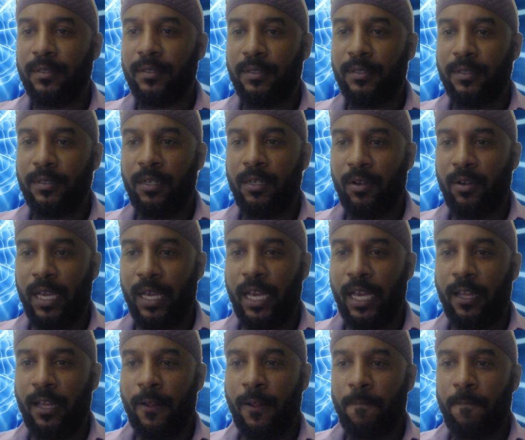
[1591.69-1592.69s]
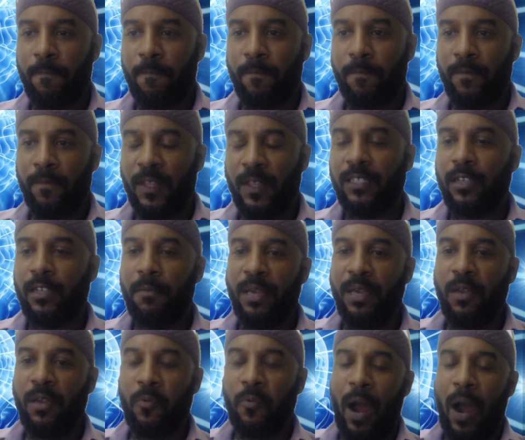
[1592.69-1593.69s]
Okay? This could be
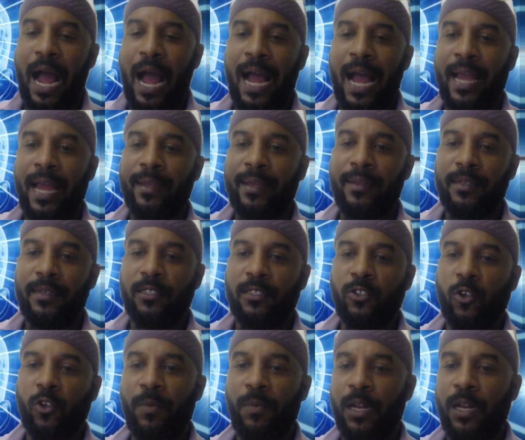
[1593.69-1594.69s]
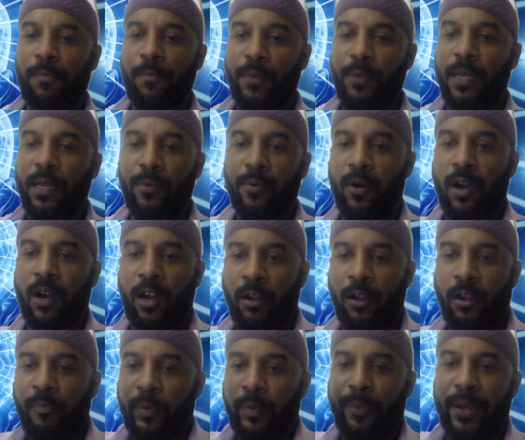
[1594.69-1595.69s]
why so many people are
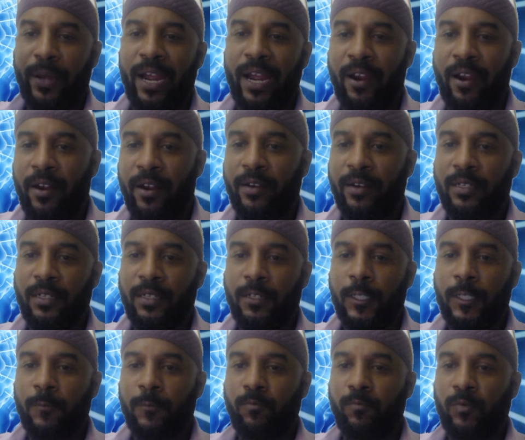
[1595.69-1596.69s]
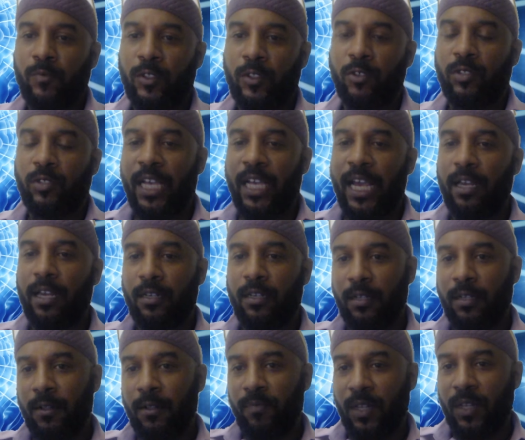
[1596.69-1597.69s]
unprepared to take
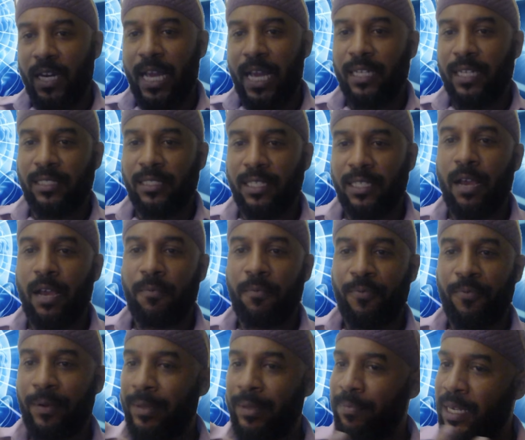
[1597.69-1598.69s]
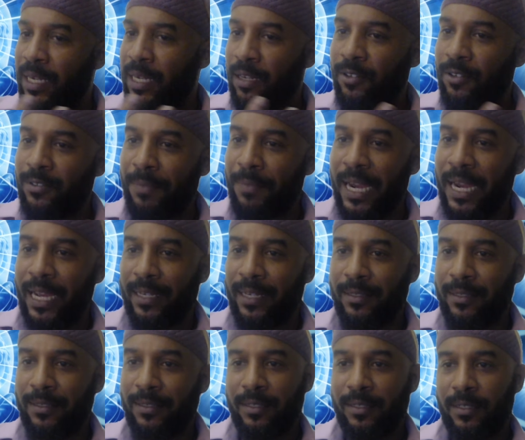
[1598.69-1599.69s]
the next step from the beginner's mind.
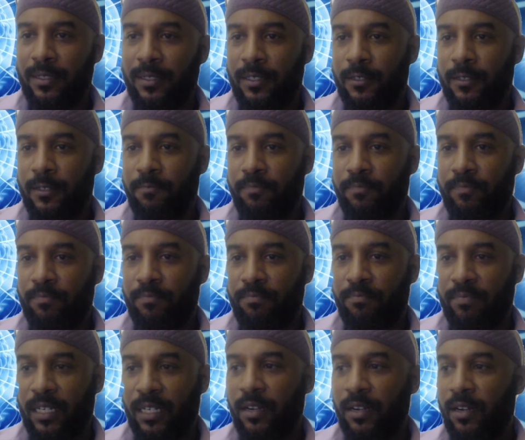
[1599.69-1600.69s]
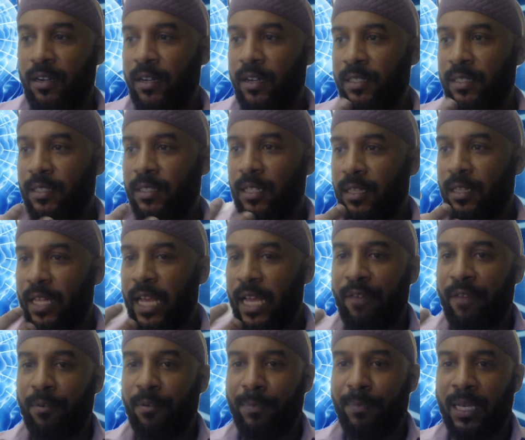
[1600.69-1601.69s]
Because they have a
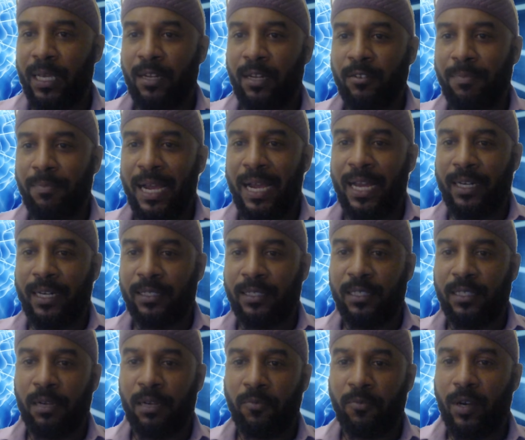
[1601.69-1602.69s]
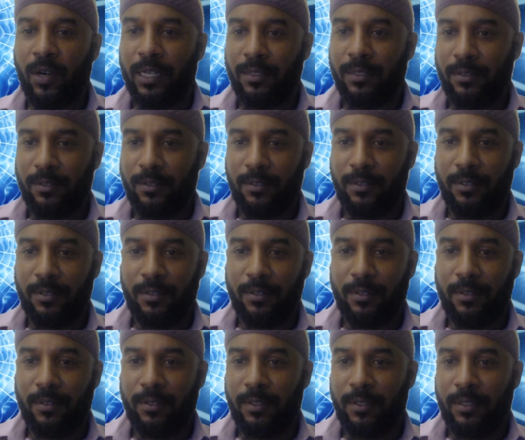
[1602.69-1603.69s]
beginner's mind at step 1.
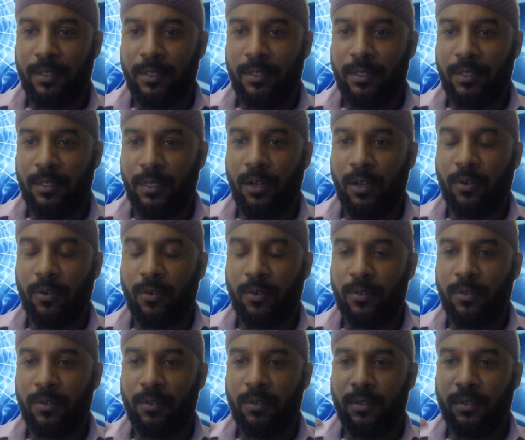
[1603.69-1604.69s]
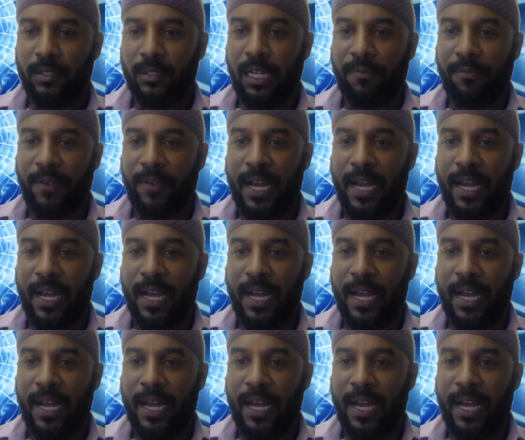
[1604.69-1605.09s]
No, step 5.